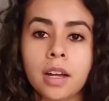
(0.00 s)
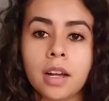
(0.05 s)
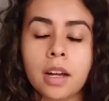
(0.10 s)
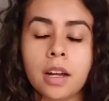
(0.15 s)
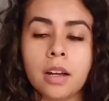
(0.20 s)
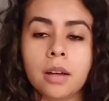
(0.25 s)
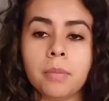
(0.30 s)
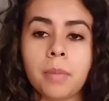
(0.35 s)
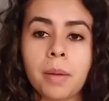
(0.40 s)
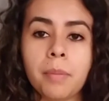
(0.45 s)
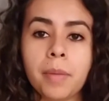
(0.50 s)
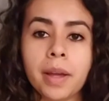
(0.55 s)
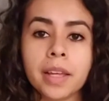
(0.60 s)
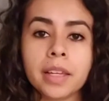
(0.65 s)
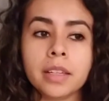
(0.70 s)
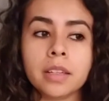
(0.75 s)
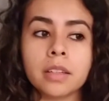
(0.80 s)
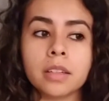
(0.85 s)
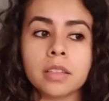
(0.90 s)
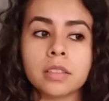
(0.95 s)
I
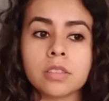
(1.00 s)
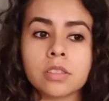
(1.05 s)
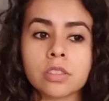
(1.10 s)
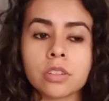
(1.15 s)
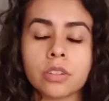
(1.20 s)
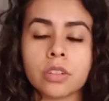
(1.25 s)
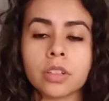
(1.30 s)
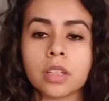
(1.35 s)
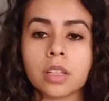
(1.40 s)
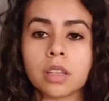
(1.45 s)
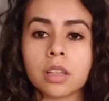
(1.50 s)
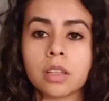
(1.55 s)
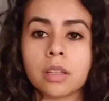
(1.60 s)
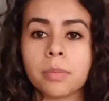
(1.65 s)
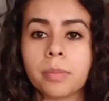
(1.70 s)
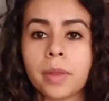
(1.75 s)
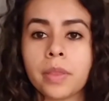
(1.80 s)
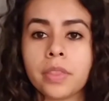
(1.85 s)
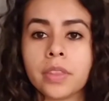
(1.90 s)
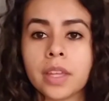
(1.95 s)
might insert a
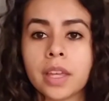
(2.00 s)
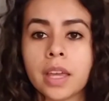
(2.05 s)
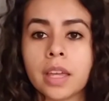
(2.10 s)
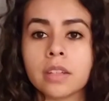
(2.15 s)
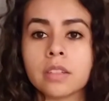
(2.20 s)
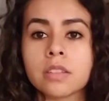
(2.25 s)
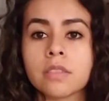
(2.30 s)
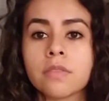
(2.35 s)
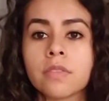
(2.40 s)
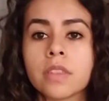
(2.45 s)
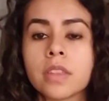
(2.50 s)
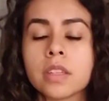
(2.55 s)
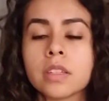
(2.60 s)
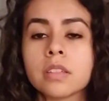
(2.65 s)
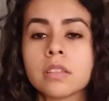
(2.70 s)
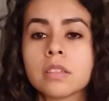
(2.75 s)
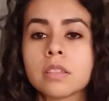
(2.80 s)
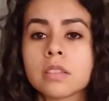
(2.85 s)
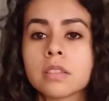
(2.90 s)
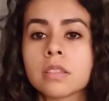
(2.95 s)
clip at the end of
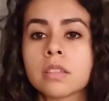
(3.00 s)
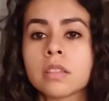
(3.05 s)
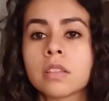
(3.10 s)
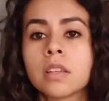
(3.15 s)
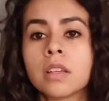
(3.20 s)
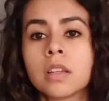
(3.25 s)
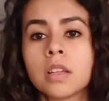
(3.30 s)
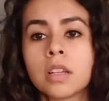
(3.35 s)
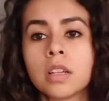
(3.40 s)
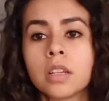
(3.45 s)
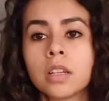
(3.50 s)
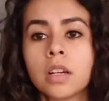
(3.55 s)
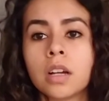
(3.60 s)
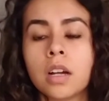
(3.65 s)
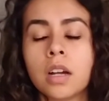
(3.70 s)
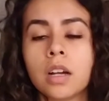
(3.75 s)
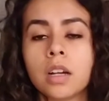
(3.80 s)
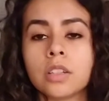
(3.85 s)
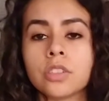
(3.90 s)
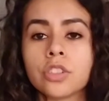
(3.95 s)
this,
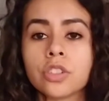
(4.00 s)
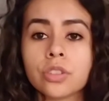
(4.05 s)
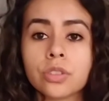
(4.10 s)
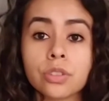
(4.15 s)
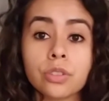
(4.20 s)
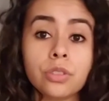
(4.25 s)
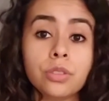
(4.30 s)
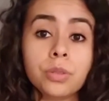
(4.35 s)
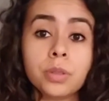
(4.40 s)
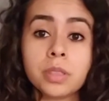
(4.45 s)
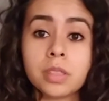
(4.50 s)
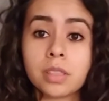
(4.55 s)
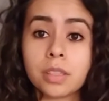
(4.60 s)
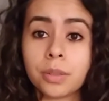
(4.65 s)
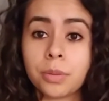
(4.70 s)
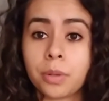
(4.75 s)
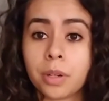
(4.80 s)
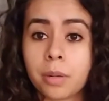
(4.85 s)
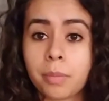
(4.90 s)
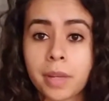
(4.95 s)
just so you can see
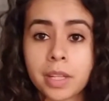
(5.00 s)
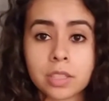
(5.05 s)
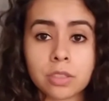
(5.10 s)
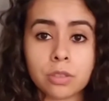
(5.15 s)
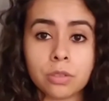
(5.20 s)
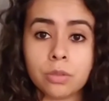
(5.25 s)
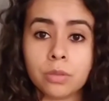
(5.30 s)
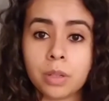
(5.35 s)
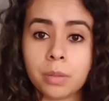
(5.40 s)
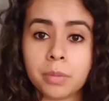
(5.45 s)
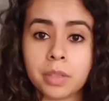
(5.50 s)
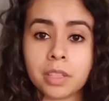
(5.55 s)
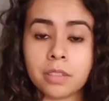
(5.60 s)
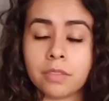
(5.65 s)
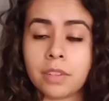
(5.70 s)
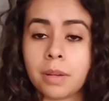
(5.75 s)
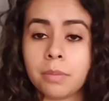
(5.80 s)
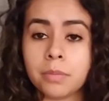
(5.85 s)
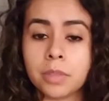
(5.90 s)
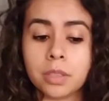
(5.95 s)
where I'm at too. I mean, if
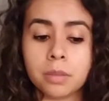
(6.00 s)
I'm